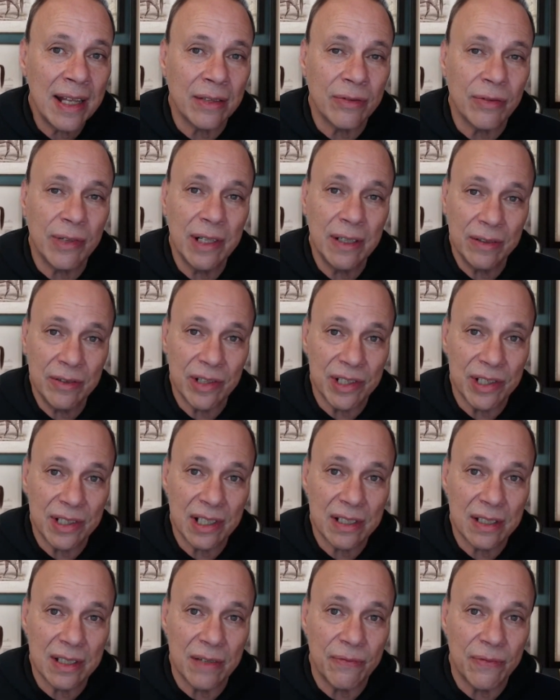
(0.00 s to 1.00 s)

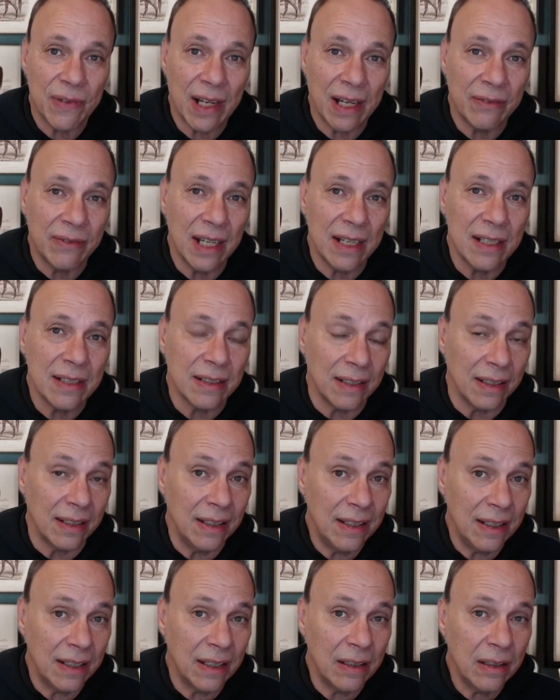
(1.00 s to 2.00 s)
365 days a
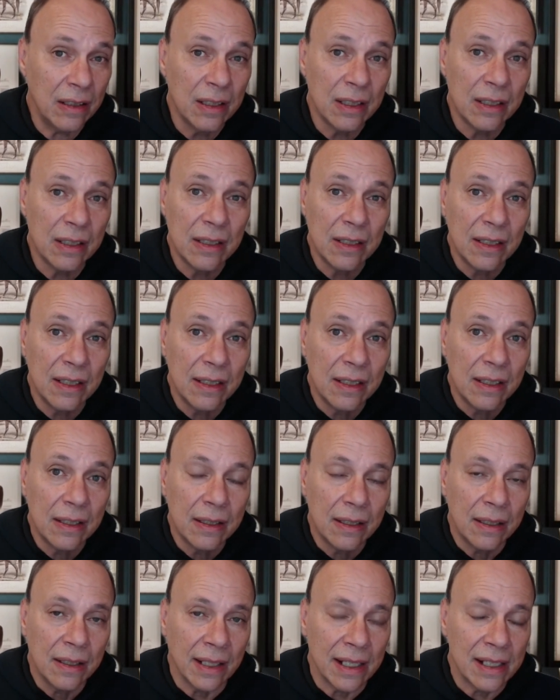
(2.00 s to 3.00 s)
year,
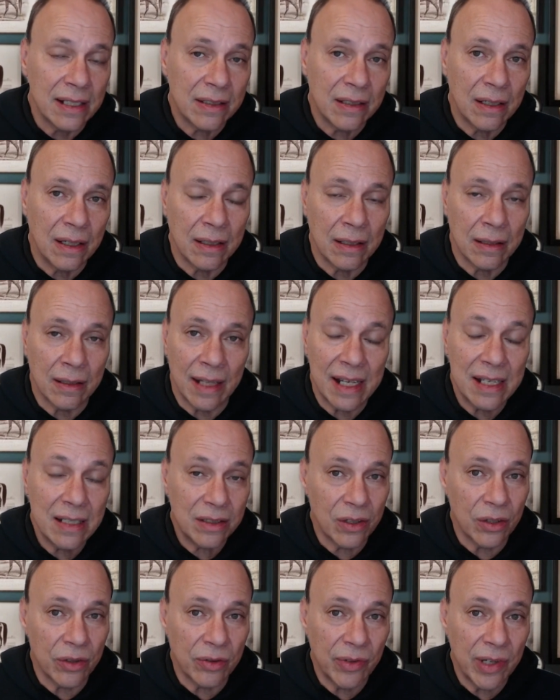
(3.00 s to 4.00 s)
last
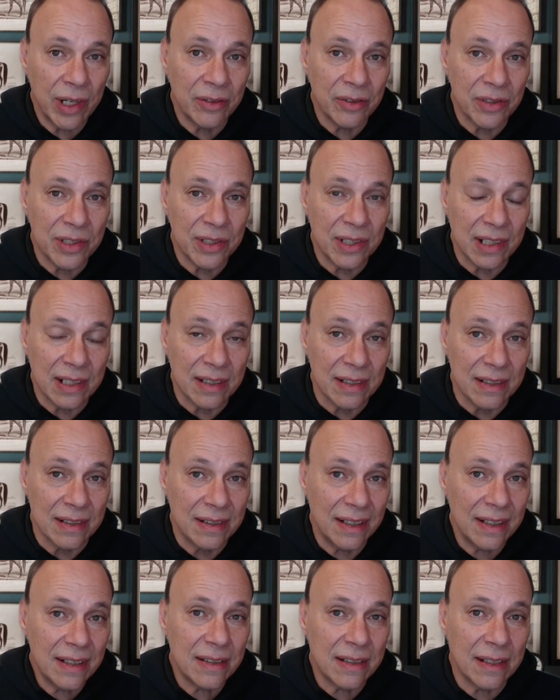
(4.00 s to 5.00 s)
year,
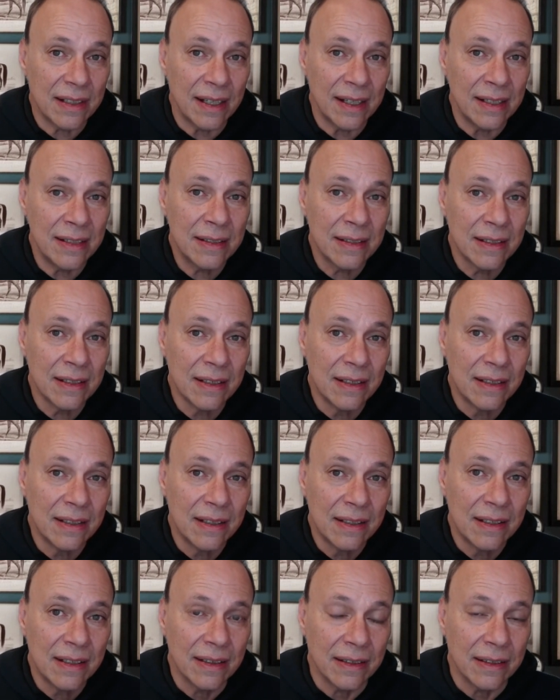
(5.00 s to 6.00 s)
366 days,
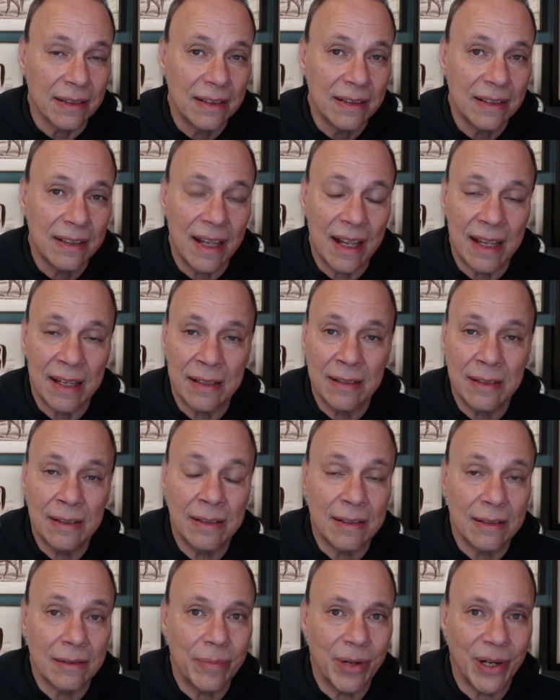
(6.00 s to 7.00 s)

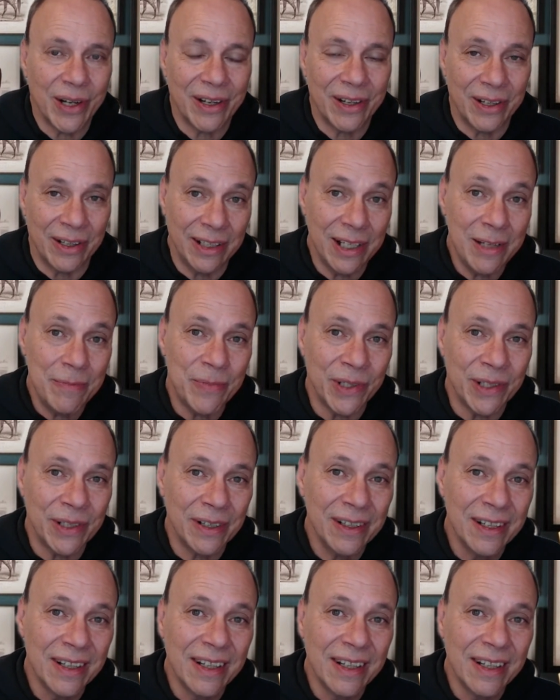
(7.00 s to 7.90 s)
and leap year.